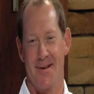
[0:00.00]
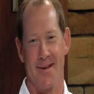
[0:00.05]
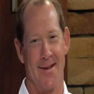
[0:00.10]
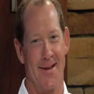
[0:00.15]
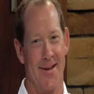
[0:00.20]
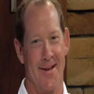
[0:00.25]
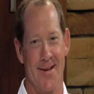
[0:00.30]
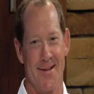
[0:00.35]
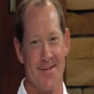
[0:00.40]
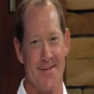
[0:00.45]

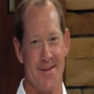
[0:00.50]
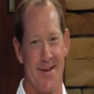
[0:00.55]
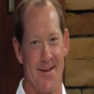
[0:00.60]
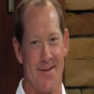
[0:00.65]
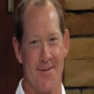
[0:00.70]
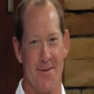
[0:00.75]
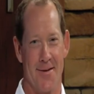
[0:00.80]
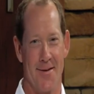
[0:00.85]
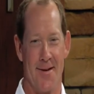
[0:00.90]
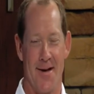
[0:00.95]
it's
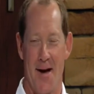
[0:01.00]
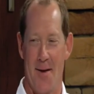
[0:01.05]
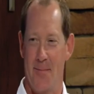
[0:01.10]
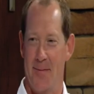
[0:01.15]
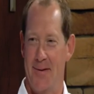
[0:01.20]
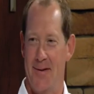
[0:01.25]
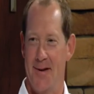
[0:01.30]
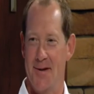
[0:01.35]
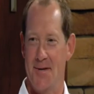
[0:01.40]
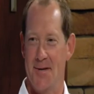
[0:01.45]

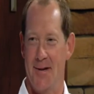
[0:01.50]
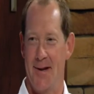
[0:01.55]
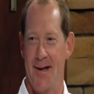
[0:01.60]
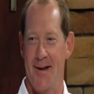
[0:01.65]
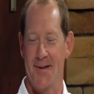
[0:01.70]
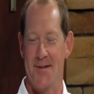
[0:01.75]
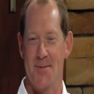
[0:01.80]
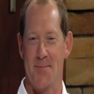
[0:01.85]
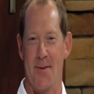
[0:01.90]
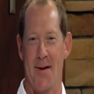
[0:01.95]
competition at
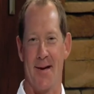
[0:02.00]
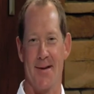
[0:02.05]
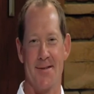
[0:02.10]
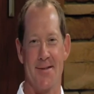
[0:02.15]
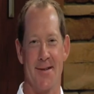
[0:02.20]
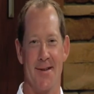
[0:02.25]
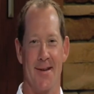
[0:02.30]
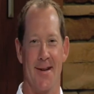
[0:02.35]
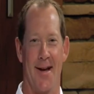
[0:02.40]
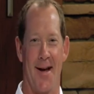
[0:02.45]
its
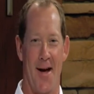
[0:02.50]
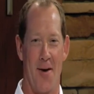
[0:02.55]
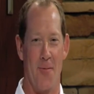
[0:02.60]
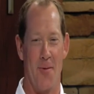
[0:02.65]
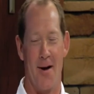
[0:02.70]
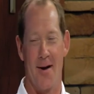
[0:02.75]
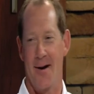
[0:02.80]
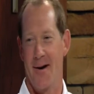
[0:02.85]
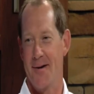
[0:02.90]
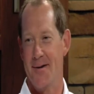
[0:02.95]
best, and I
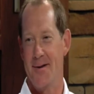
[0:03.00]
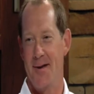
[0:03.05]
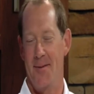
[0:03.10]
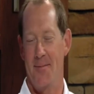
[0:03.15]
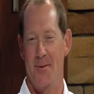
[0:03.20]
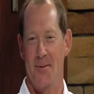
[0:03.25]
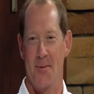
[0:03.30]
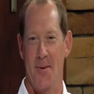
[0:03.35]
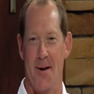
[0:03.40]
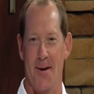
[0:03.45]
want our
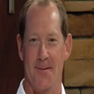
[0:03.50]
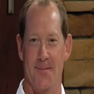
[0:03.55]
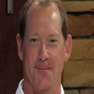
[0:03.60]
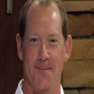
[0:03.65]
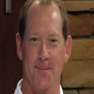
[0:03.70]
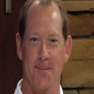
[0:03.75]
team to win.